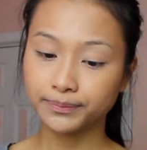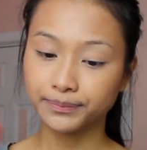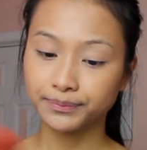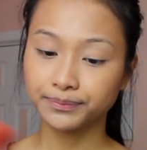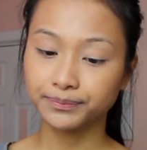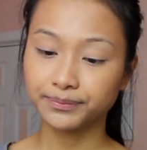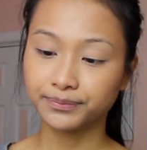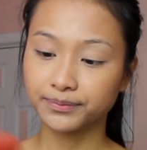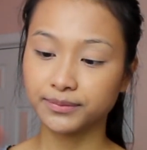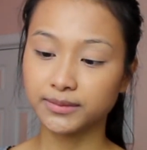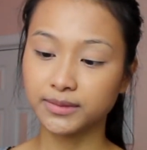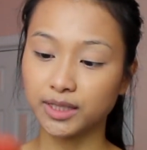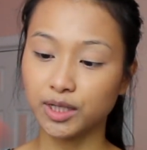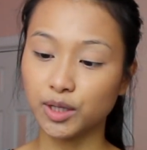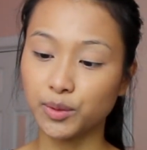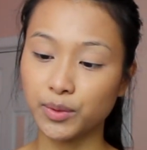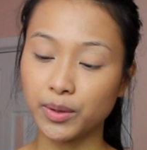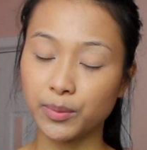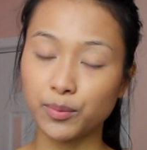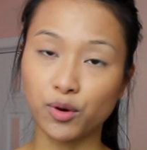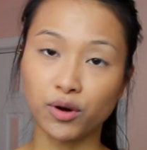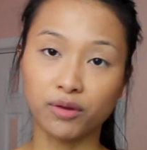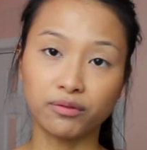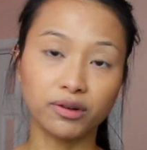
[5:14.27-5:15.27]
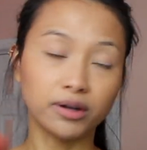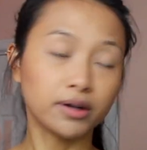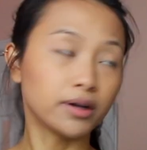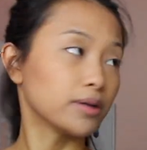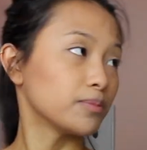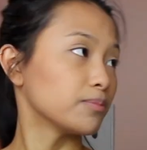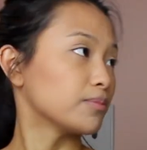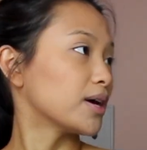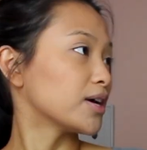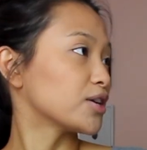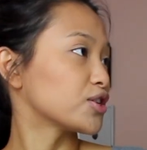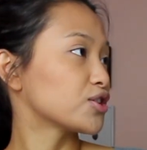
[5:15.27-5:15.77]
A little bit more for
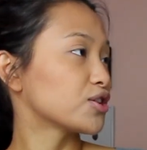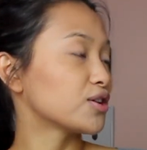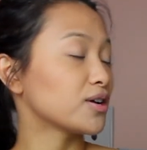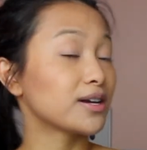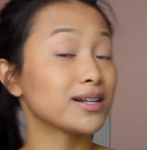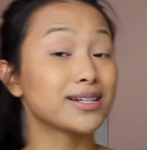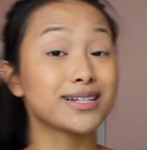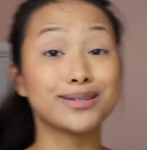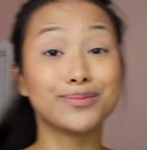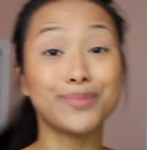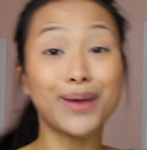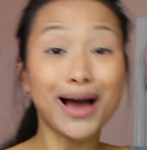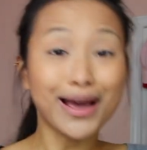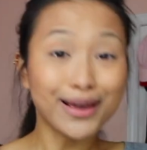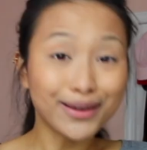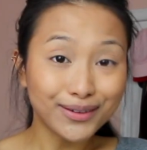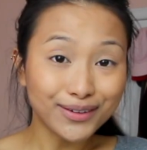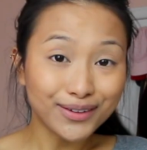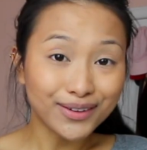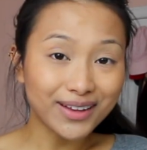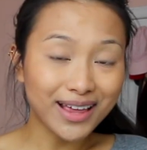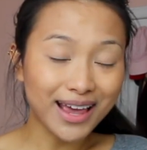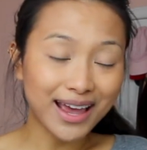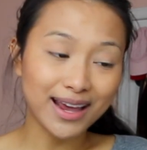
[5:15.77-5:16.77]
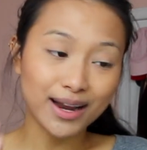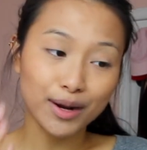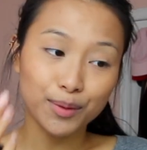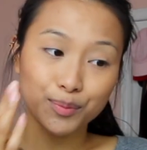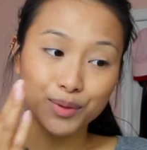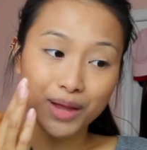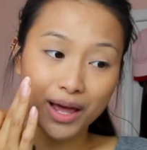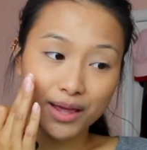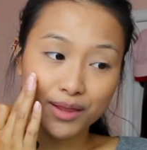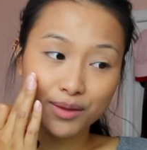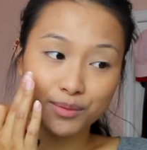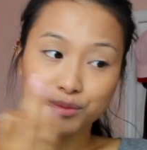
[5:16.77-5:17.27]
good measure. Smile and
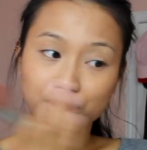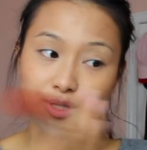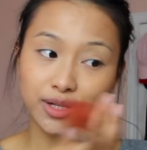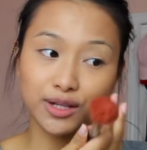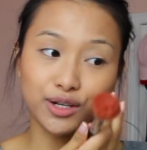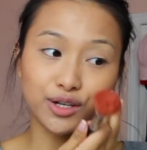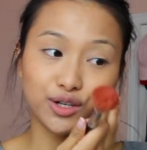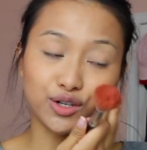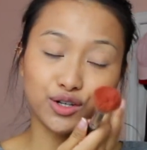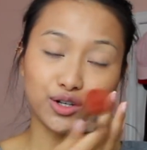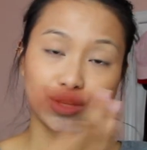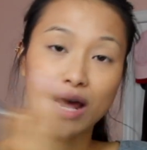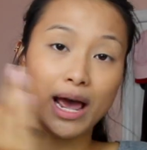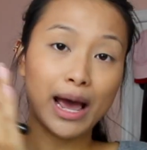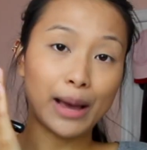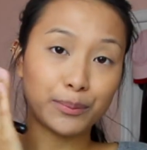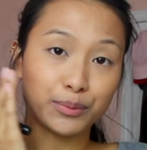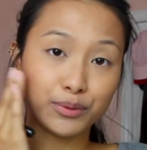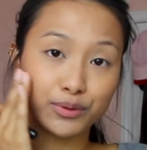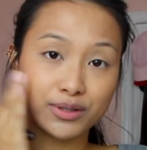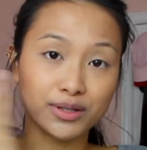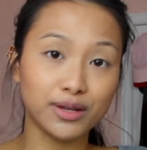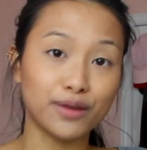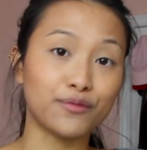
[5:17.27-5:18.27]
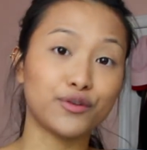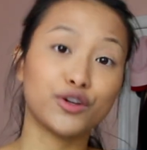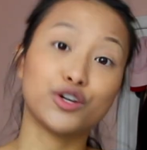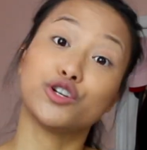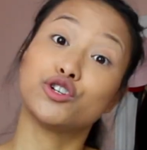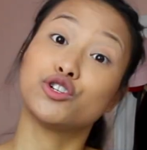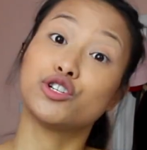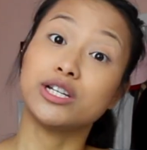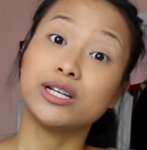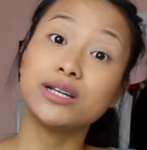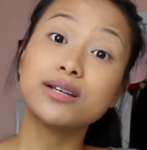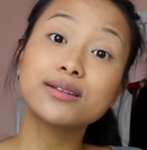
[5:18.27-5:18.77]
apply them to the apples of
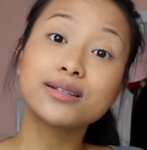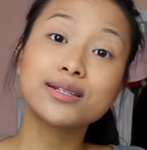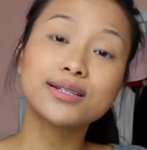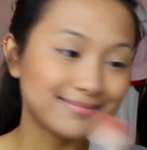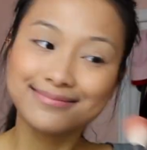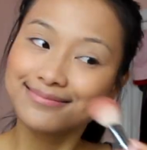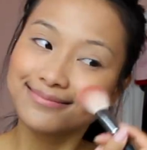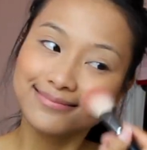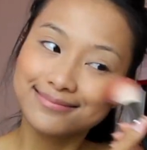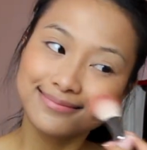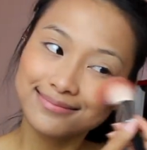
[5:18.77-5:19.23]
your cheeks.